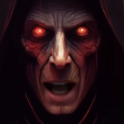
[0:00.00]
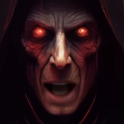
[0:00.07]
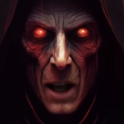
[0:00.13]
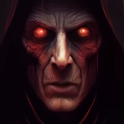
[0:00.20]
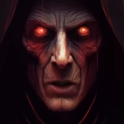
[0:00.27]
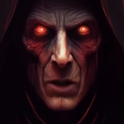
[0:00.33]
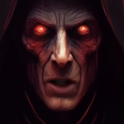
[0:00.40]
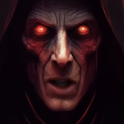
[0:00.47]

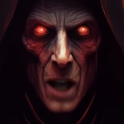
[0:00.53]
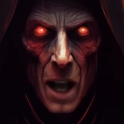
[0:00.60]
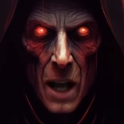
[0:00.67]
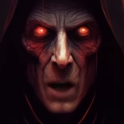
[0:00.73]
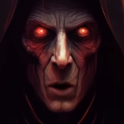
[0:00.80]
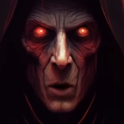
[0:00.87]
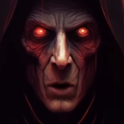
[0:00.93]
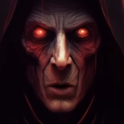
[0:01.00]
After the
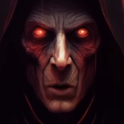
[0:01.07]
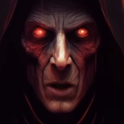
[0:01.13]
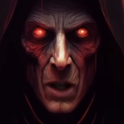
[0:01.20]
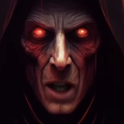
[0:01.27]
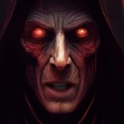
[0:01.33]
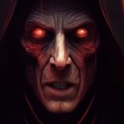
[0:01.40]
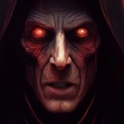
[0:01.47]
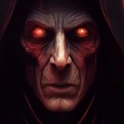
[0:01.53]
Jedi Order
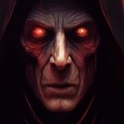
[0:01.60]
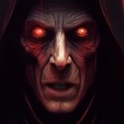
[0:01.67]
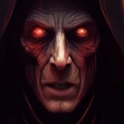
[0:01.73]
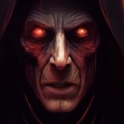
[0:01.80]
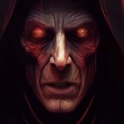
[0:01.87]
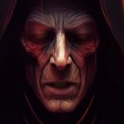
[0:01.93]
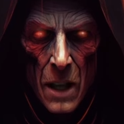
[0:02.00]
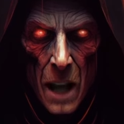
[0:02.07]
rejected me,
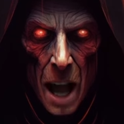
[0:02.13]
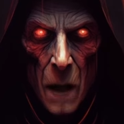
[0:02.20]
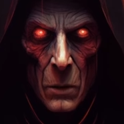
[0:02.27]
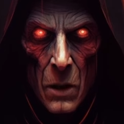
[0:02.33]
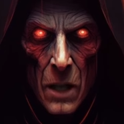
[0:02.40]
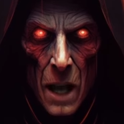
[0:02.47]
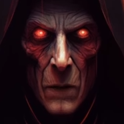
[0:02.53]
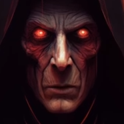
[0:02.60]
I
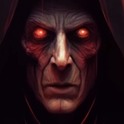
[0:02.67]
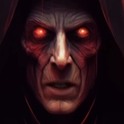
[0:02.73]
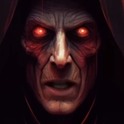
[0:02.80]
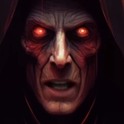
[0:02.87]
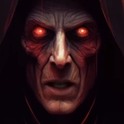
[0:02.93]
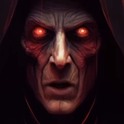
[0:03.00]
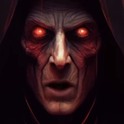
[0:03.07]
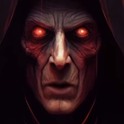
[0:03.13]
became the
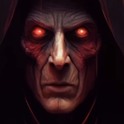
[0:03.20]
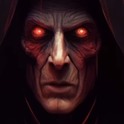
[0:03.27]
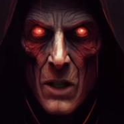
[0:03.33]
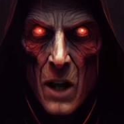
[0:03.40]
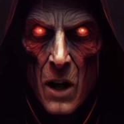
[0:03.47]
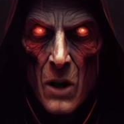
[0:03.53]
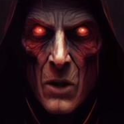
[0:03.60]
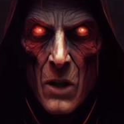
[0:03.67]
leader of the
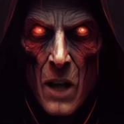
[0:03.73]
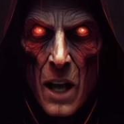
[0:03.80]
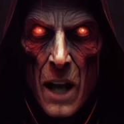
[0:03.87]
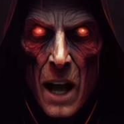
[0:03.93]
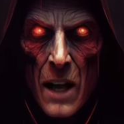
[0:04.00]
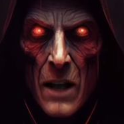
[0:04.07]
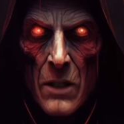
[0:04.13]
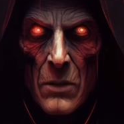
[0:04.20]
Dark
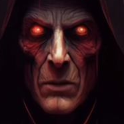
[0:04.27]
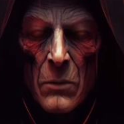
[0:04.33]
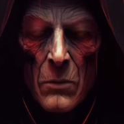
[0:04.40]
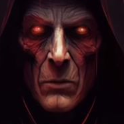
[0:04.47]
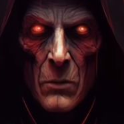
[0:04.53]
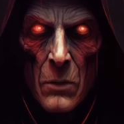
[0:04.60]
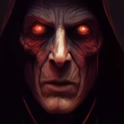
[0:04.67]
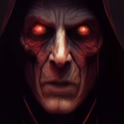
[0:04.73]

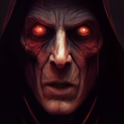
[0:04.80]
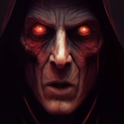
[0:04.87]
Jedi.